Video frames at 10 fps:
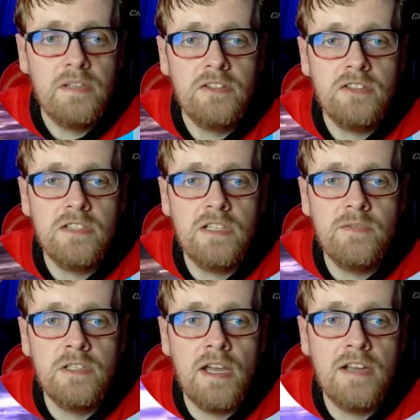But just to
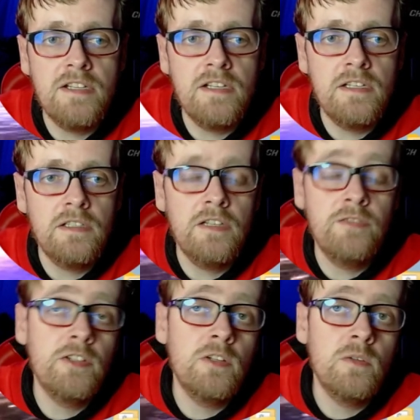give you an idea,
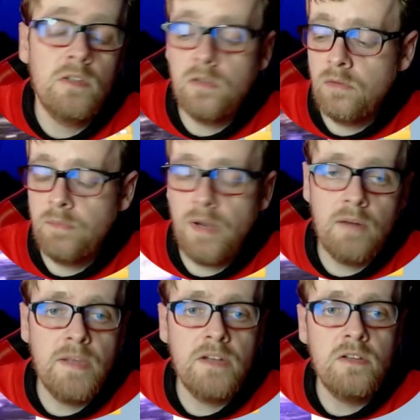if you don't know
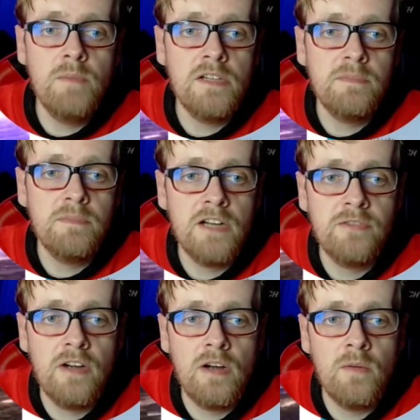about a menu-based
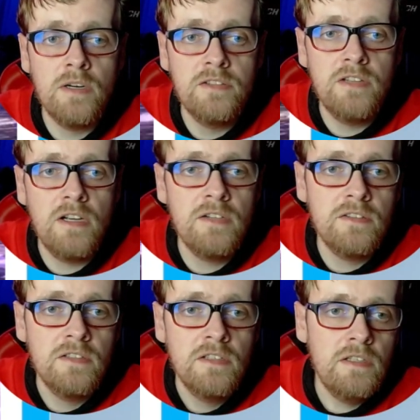batch file, what it
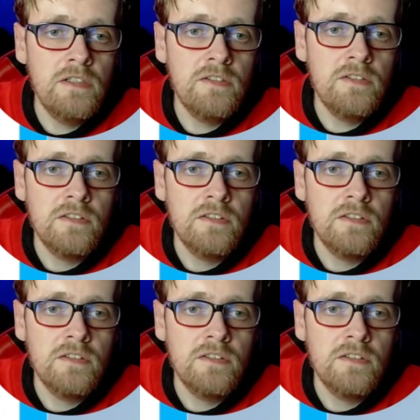does is,